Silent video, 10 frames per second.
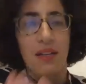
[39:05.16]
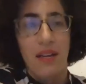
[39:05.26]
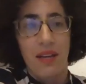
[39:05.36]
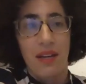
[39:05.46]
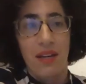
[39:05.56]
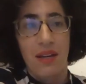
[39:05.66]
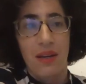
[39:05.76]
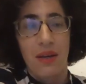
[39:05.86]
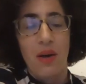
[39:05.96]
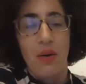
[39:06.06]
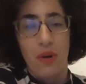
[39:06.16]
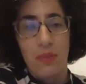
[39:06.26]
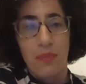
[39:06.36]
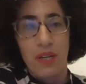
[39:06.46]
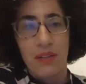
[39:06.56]
uh, oil
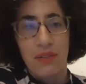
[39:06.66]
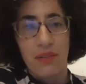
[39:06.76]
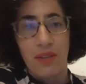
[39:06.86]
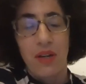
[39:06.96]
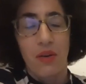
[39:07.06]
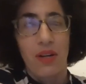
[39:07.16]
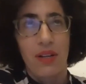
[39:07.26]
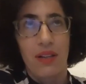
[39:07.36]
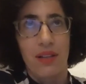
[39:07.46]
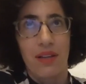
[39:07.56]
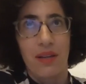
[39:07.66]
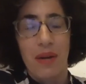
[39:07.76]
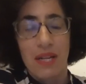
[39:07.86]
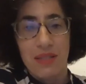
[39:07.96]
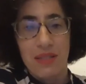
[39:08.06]
paint, uh, oil uh,
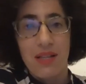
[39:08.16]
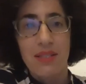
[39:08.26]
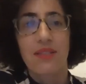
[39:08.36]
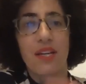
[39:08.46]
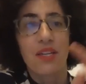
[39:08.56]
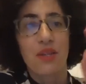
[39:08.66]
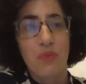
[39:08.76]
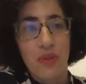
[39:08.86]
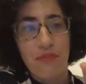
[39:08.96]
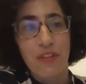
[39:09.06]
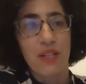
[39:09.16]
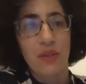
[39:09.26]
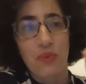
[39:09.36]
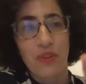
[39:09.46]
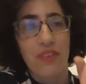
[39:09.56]
pastels, and then you reveal
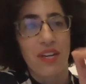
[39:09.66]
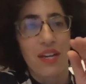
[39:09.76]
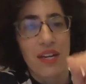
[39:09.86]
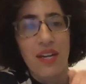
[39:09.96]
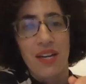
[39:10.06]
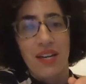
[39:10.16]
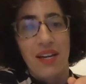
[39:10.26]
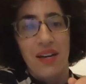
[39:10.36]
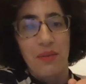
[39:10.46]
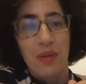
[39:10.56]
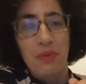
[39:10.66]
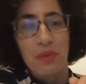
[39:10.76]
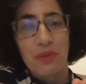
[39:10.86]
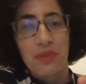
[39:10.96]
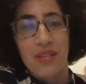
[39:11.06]
it with the, how, how do
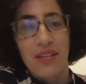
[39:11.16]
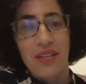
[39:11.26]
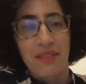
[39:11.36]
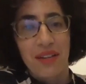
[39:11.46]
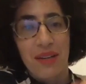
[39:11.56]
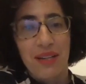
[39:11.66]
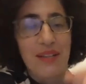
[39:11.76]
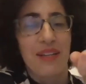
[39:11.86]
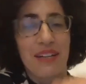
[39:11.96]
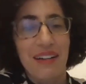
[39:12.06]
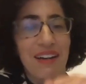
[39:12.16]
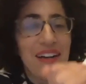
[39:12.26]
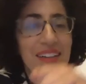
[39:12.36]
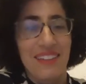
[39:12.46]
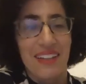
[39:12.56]
you say it, uh,
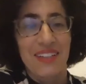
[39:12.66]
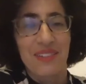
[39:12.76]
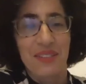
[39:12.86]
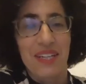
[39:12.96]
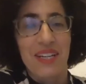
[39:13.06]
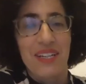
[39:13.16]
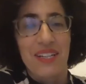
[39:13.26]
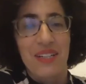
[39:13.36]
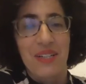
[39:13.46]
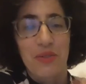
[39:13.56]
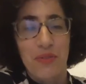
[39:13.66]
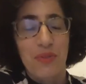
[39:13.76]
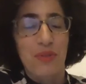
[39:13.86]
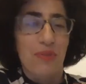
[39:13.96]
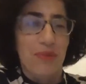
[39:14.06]
legared, like with you